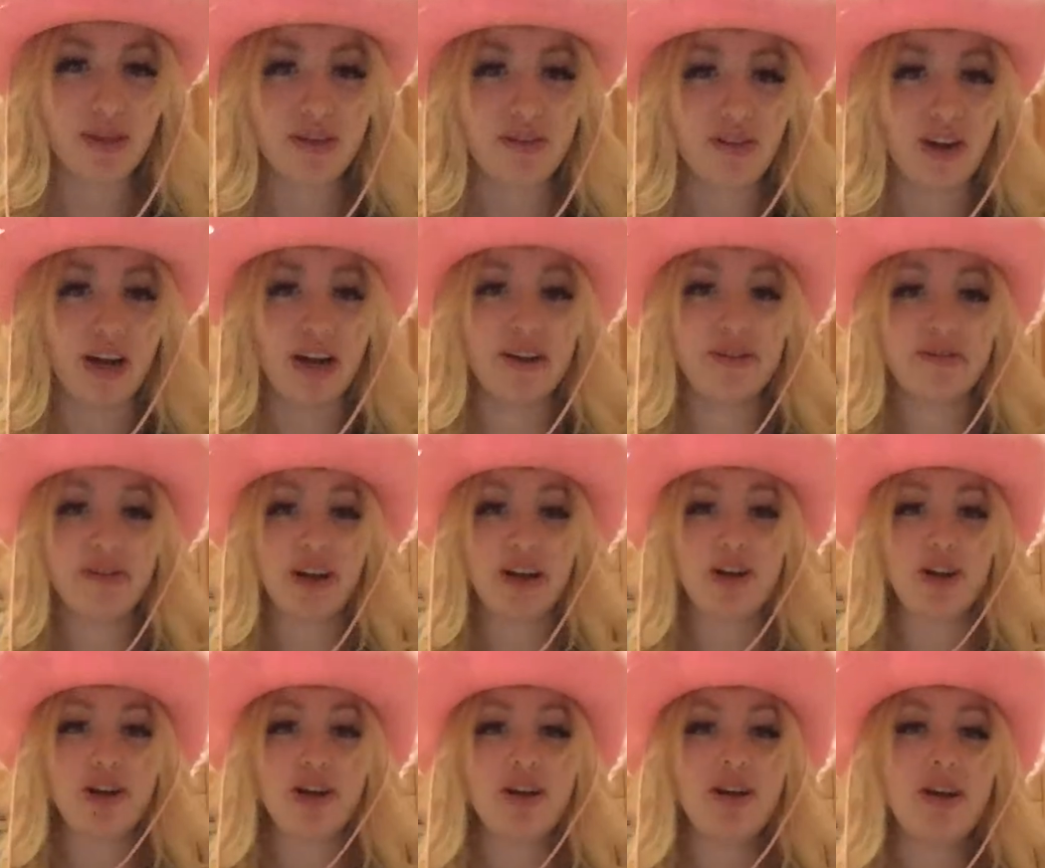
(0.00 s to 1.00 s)

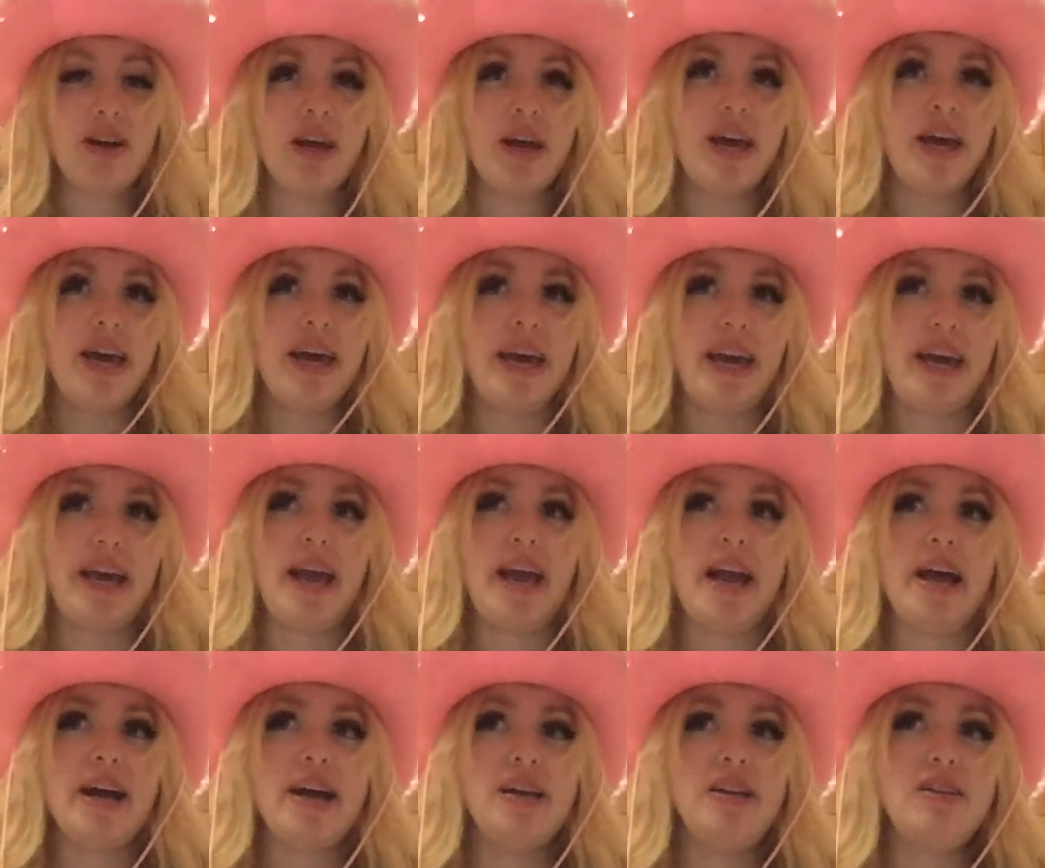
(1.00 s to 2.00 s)
firefighter,
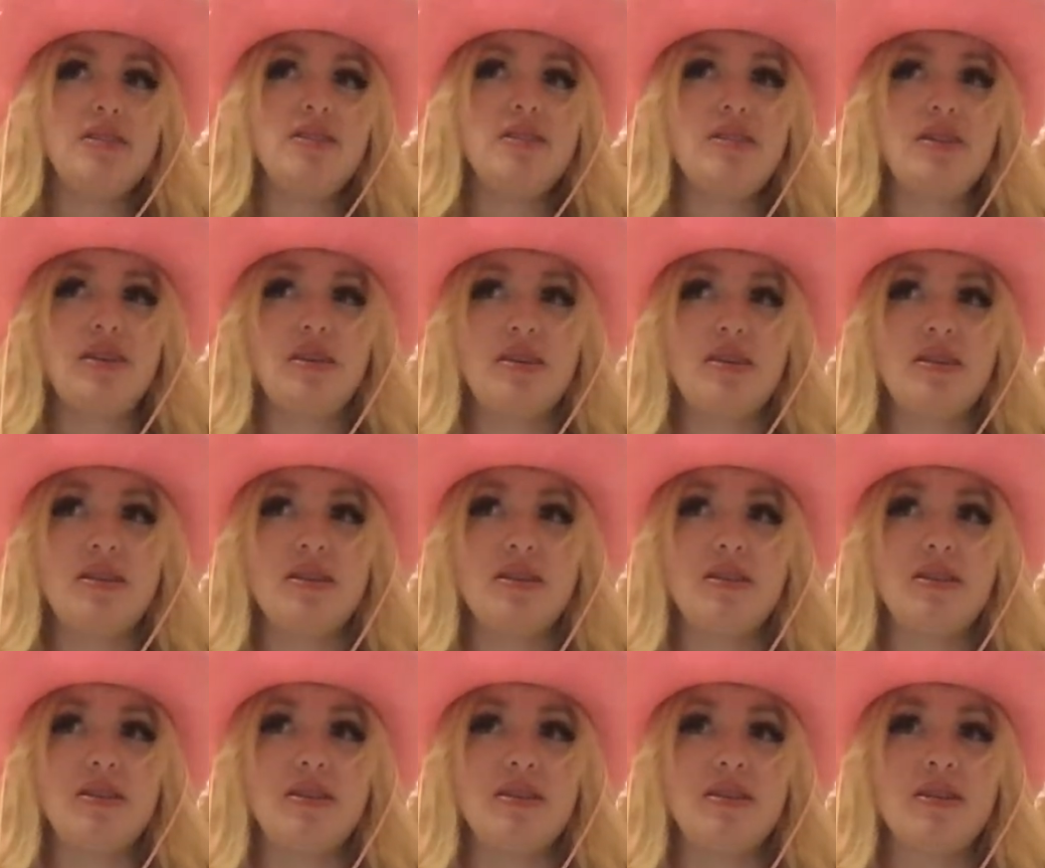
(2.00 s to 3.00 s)
and
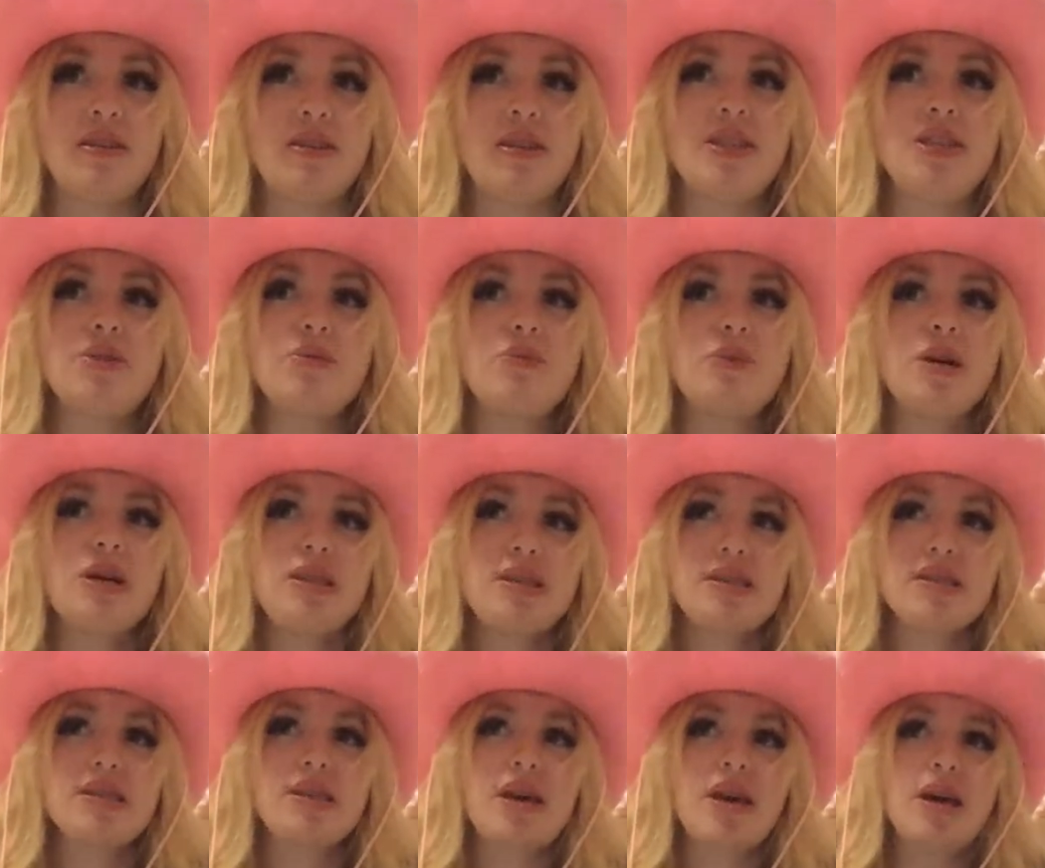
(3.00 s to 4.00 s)
this
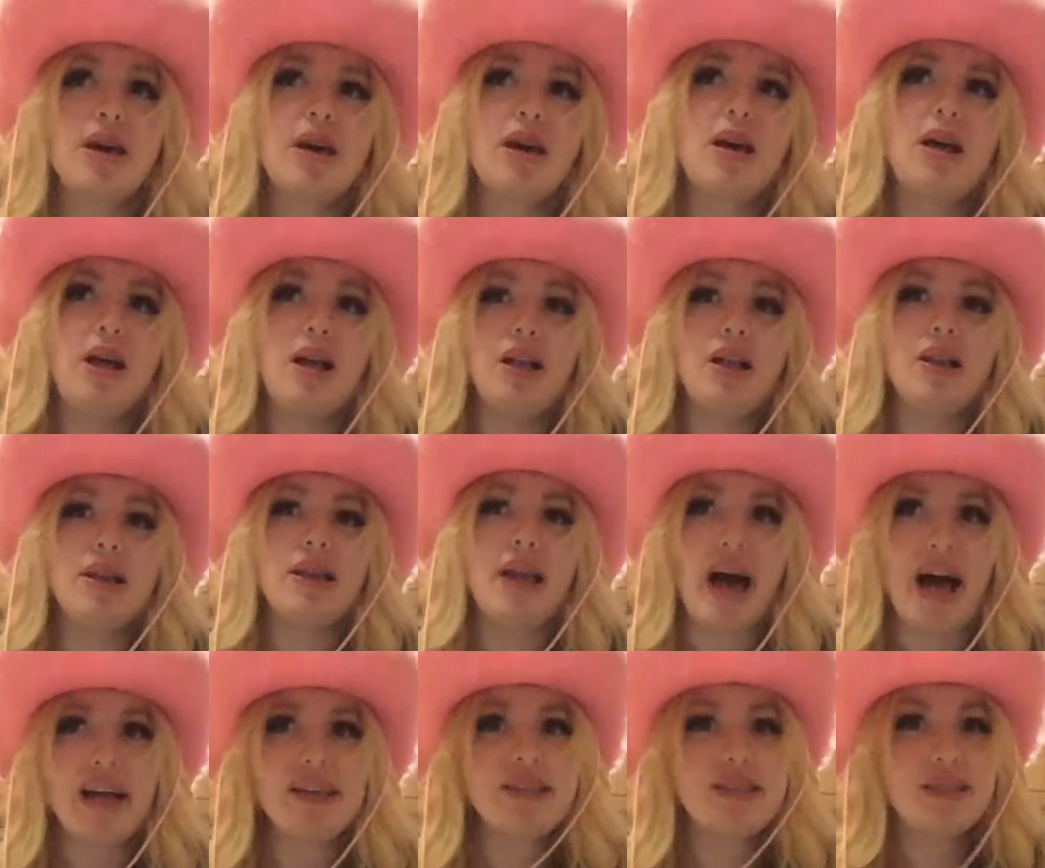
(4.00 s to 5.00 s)
was
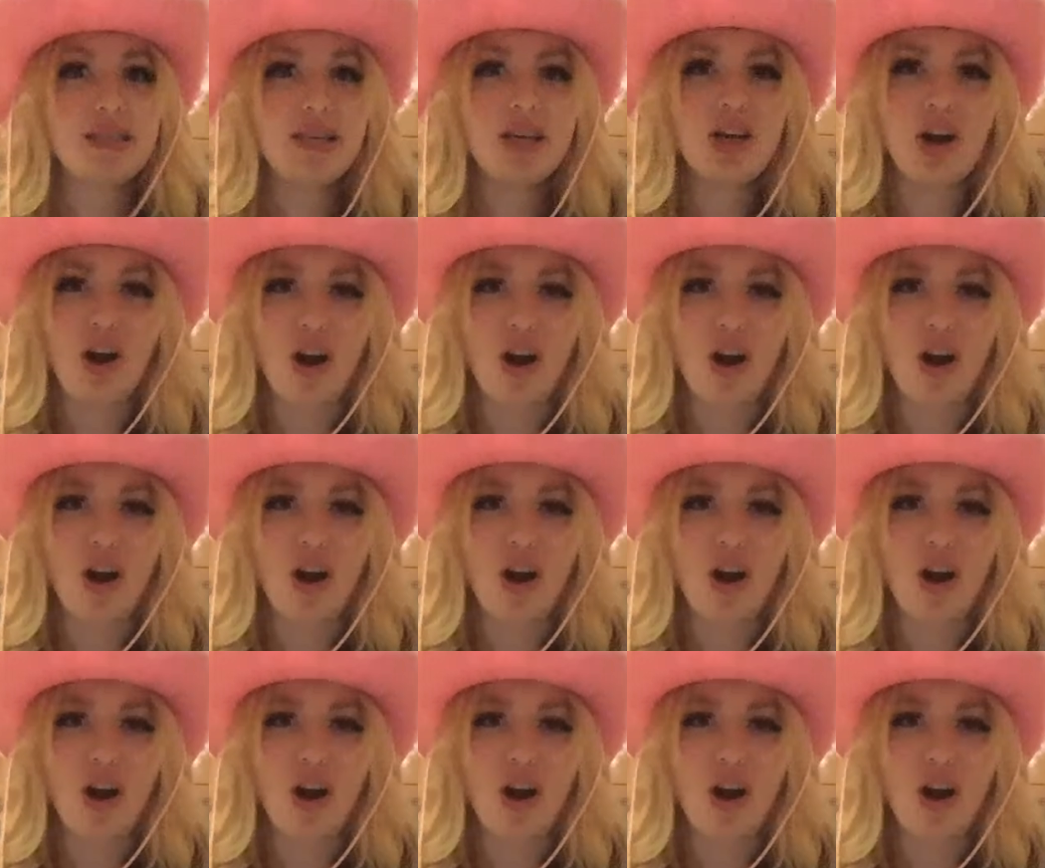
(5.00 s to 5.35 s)
last year.